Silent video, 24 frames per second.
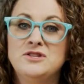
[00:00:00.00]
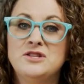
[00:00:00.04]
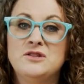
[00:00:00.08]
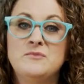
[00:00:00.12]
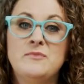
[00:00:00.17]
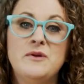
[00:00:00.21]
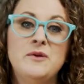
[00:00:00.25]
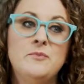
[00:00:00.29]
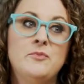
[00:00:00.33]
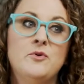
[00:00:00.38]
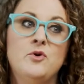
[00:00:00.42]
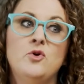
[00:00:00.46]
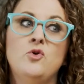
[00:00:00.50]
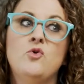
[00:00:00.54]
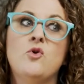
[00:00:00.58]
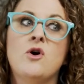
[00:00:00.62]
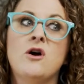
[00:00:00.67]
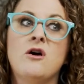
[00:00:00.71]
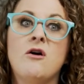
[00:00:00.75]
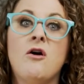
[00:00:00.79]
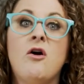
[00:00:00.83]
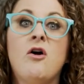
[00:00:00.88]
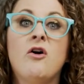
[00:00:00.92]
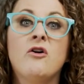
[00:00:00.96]
to the people who
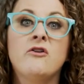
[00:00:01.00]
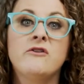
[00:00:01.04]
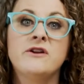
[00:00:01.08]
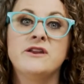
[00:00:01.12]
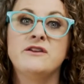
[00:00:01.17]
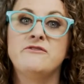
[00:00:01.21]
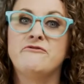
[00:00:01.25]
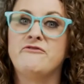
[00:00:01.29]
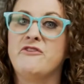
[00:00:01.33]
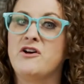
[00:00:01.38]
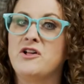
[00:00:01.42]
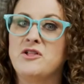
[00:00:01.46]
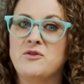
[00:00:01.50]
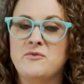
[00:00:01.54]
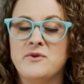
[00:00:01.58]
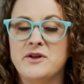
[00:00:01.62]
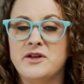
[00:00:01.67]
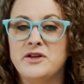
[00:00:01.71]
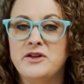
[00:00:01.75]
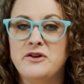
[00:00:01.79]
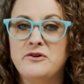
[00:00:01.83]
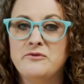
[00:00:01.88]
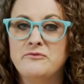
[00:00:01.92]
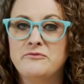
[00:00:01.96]
are already
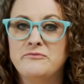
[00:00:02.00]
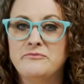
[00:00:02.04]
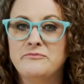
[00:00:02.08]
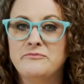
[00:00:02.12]
following you.